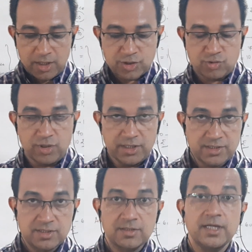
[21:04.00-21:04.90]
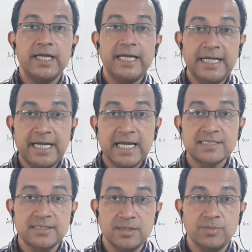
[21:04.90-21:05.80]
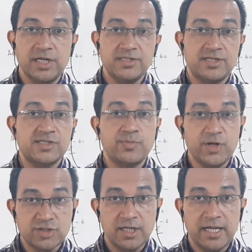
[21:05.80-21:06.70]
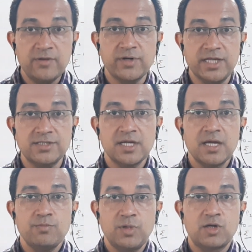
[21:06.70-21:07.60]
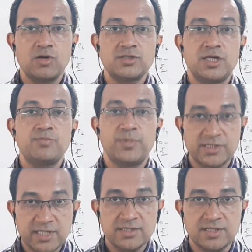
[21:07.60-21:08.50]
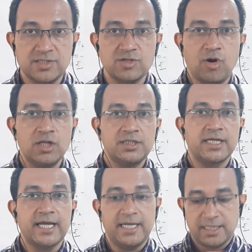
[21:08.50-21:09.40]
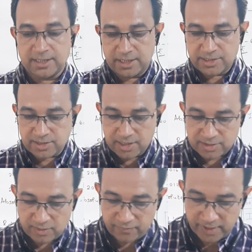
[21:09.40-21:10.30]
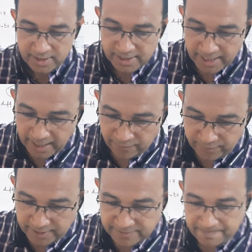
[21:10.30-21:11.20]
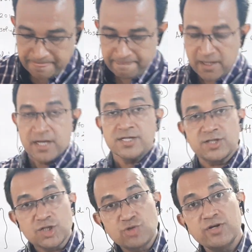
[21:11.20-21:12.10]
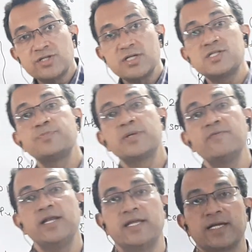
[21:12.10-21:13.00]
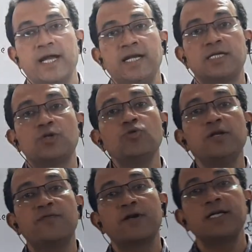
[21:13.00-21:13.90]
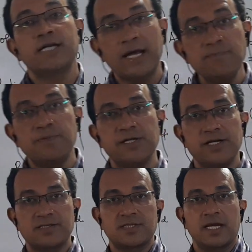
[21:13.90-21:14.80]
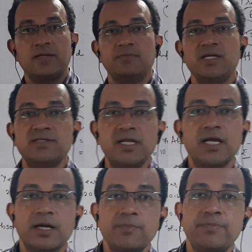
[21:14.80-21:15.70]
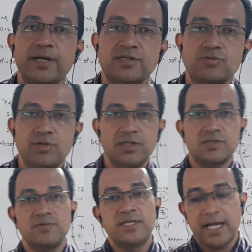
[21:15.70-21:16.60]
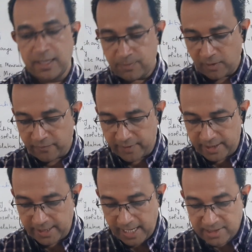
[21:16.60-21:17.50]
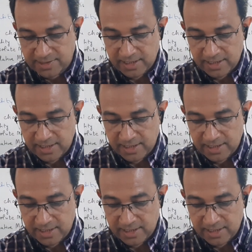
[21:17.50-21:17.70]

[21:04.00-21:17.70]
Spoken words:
Students, index number is a special average because it possesses all the characteristics of an average. Situations prevailing at two different time periods can be easily compared, students, with the help of index